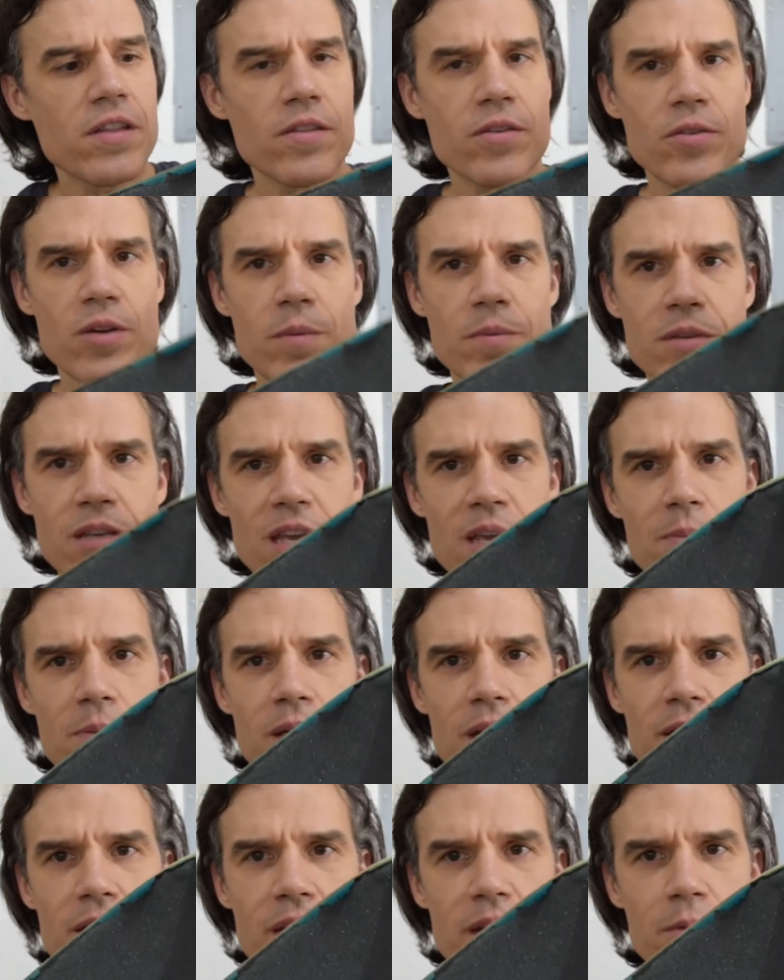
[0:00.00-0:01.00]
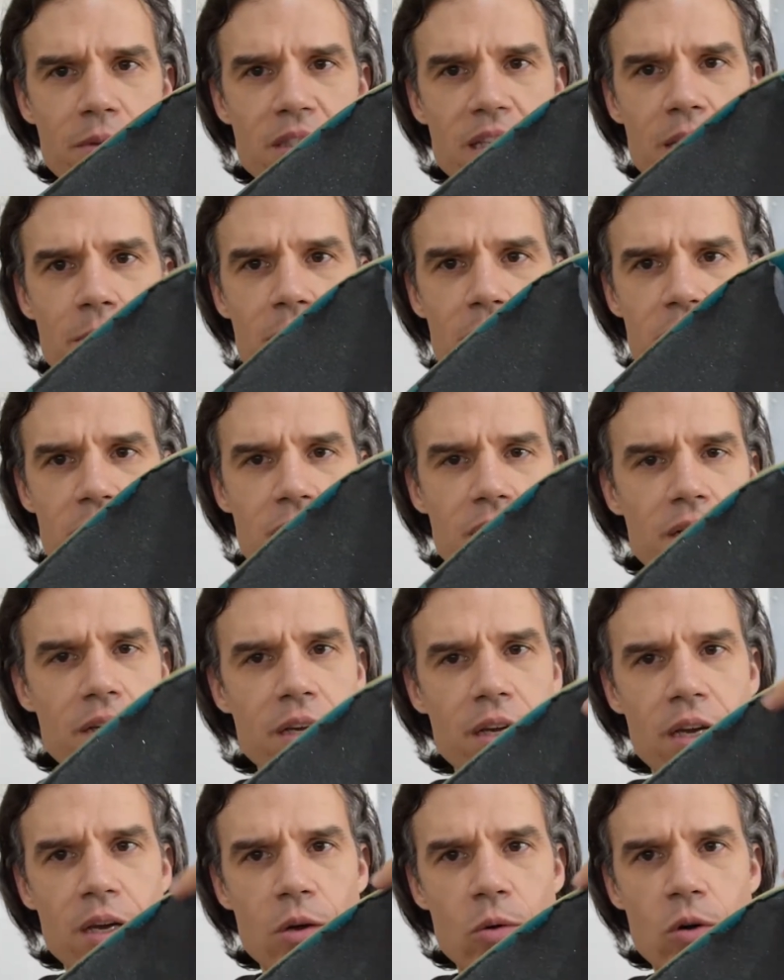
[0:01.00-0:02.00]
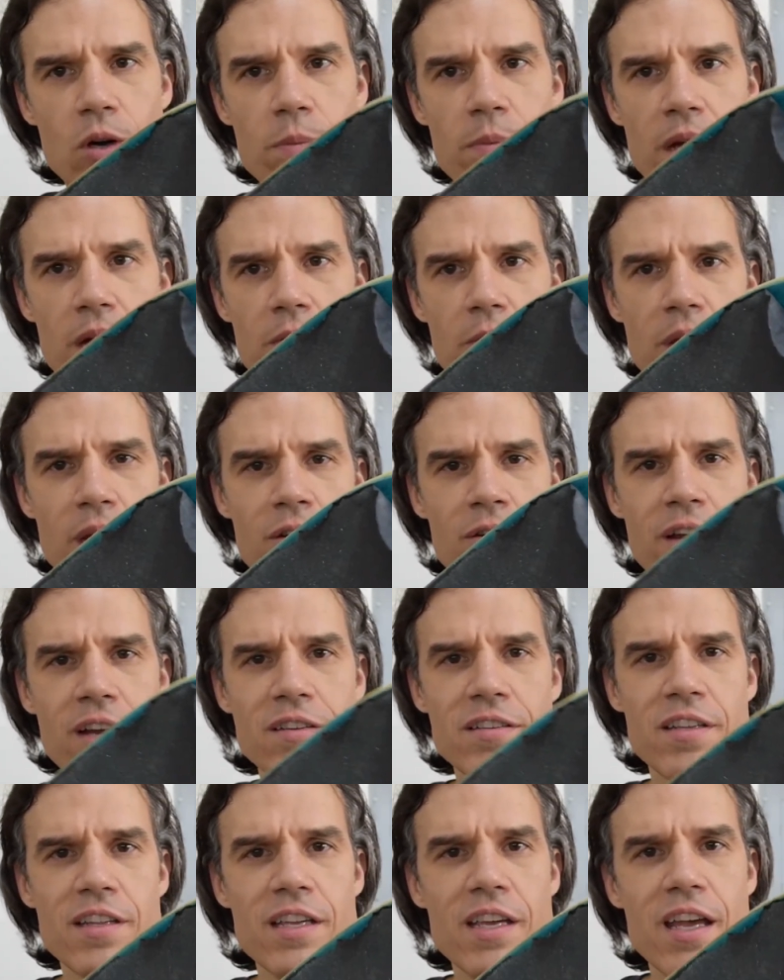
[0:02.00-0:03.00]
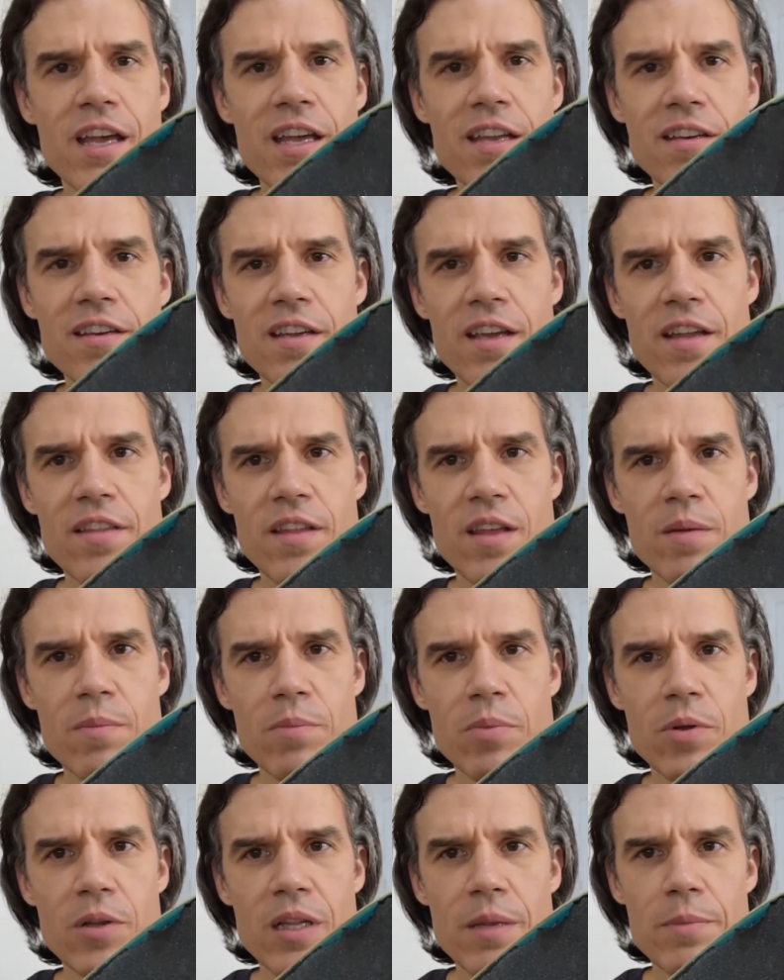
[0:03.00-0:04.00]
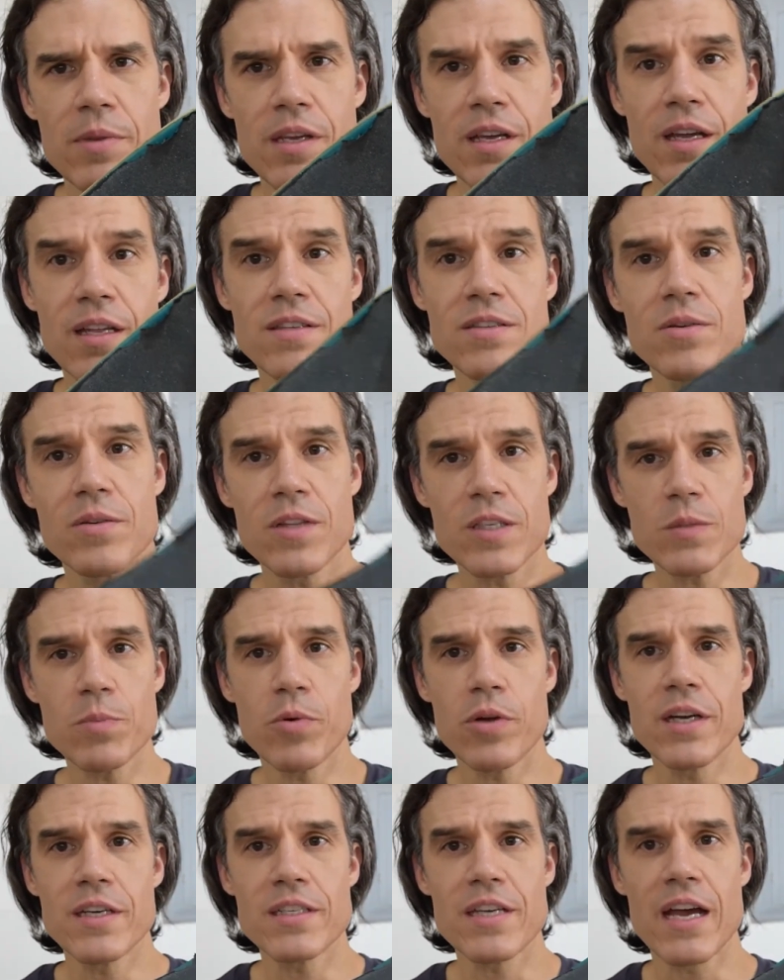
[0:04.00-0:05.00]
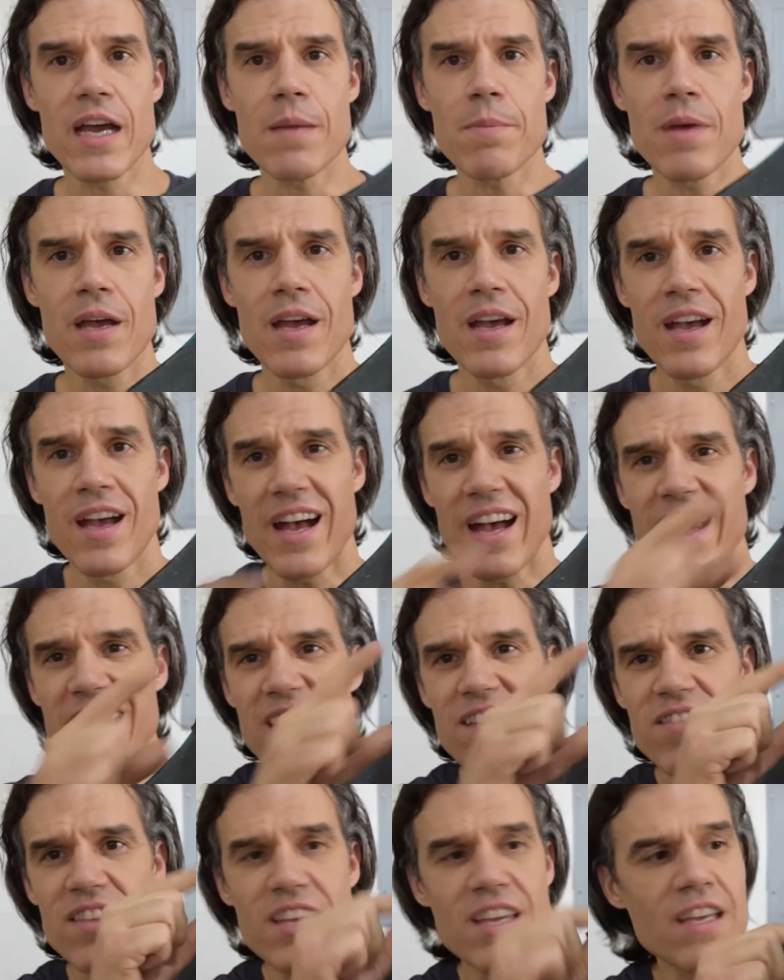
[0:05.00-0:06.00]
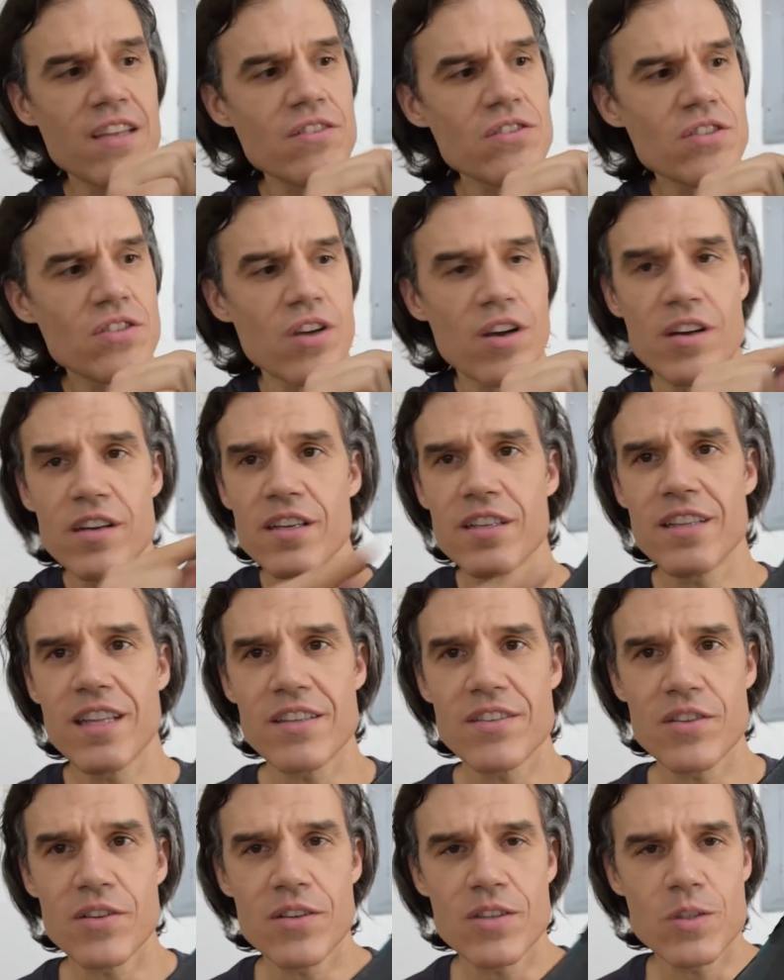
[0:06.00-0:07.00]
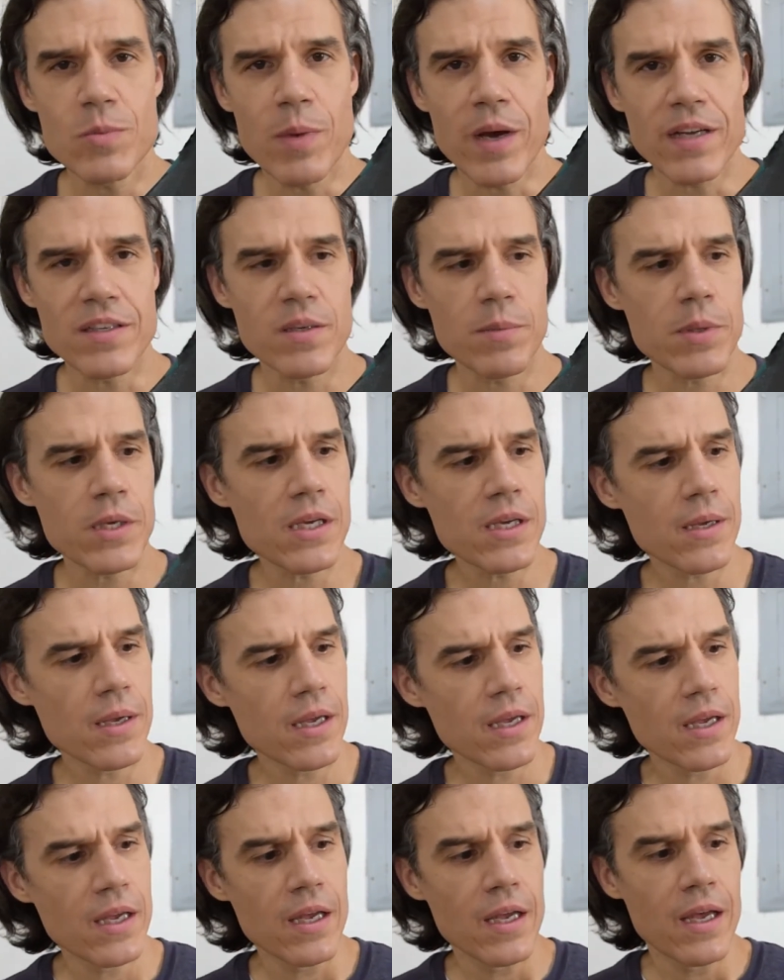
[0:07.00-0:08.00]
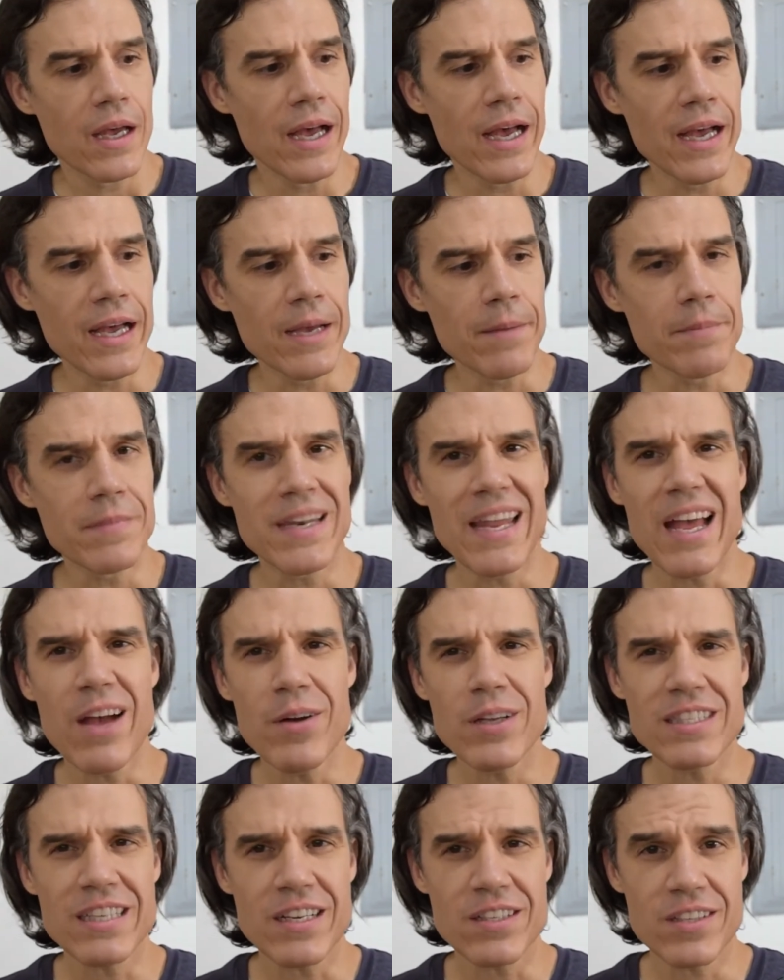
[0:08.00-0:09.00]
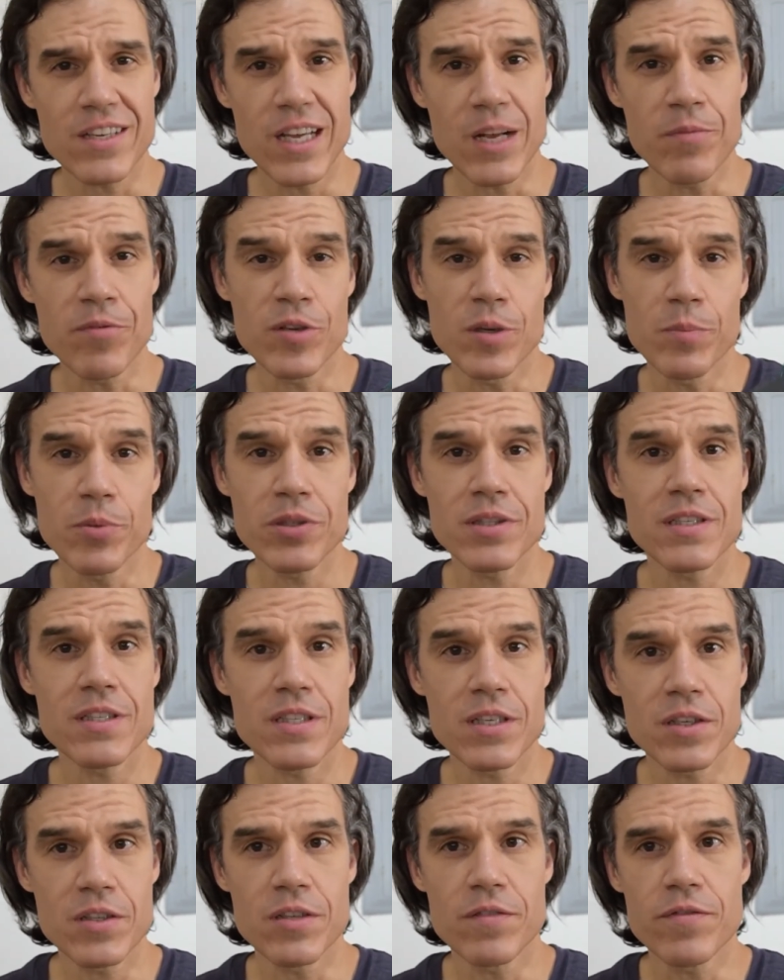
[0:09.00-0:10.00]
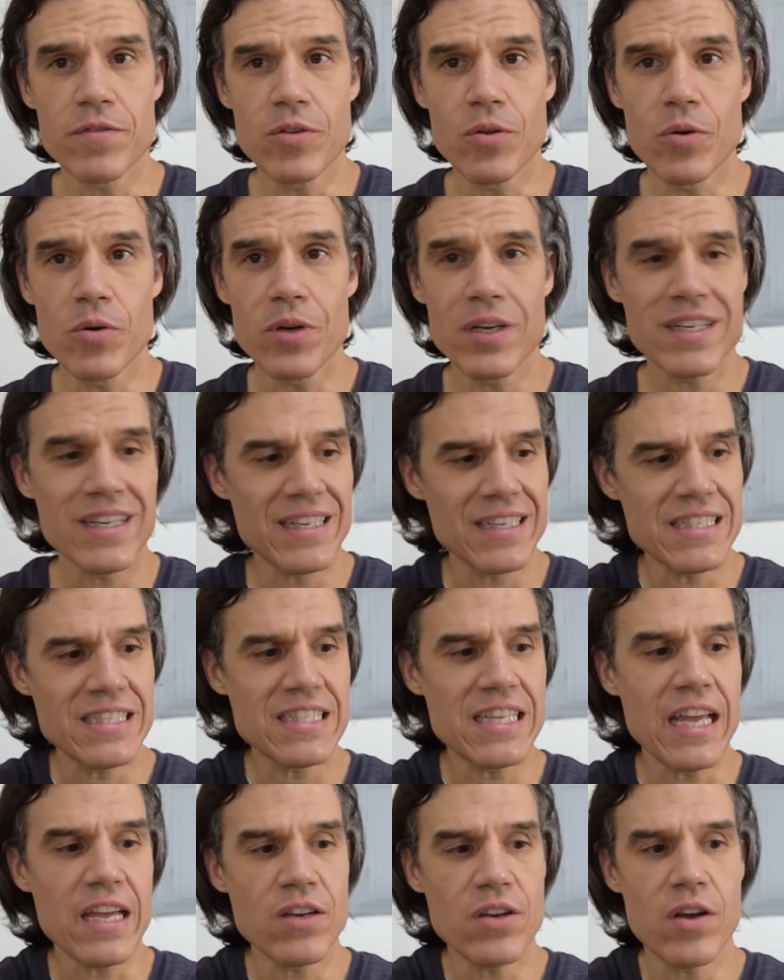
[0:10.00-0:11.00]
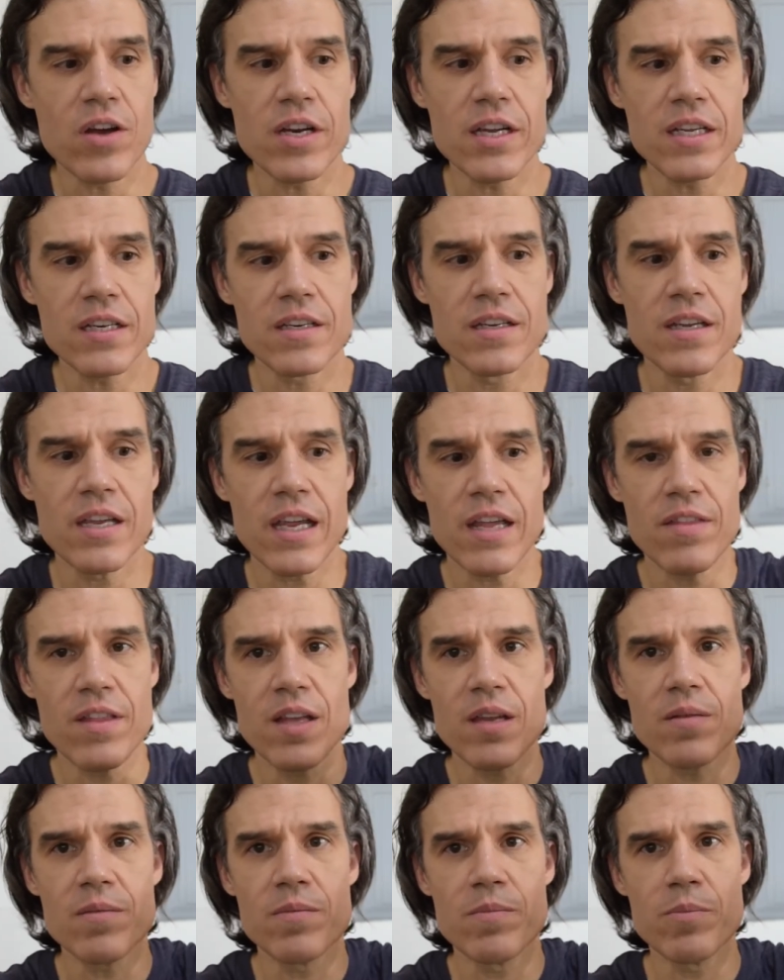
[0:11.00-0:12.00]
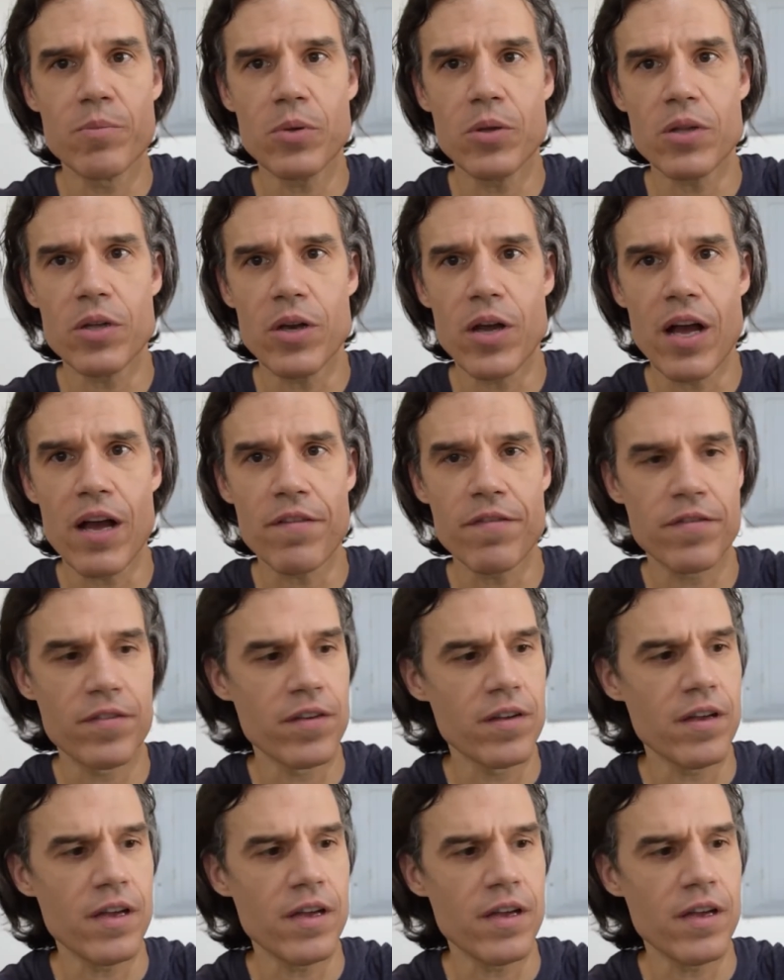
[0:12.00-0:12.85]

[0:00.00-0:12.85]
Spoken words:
the grip tape, and then I was able to work my way around to the end and then pull up the end. So at this point in time, I have the end started. That's a good spot to be. Now it's actually helpful to put this thing on the floor and kind of stand on it and then pull it off